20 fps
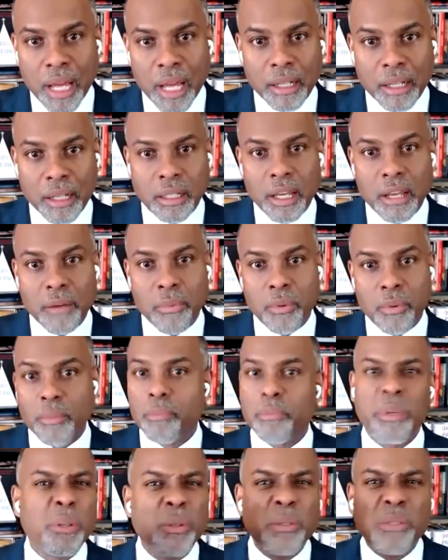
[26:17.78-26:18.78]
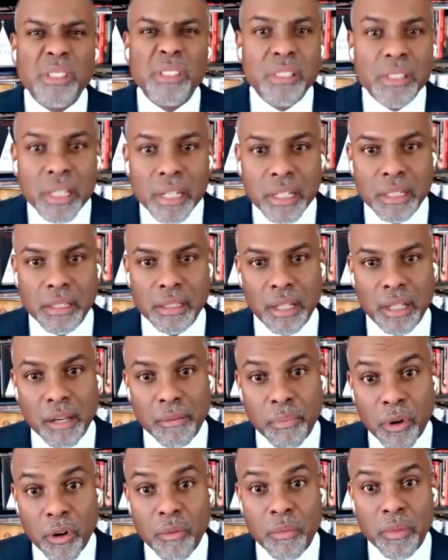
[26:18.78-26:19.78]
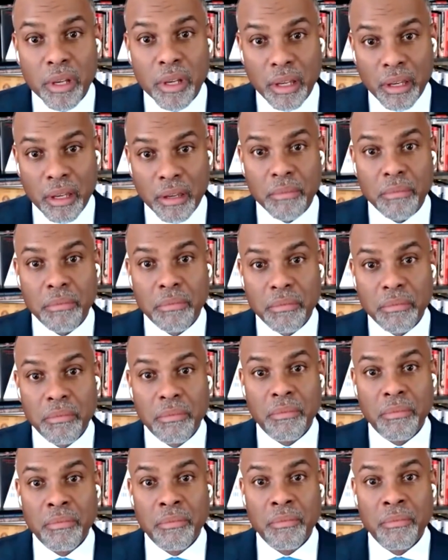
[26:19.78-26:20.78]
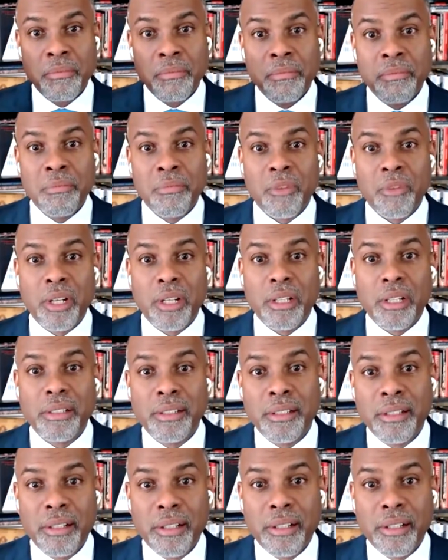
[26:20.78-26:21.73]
Black labor built cities like Birmingham, right?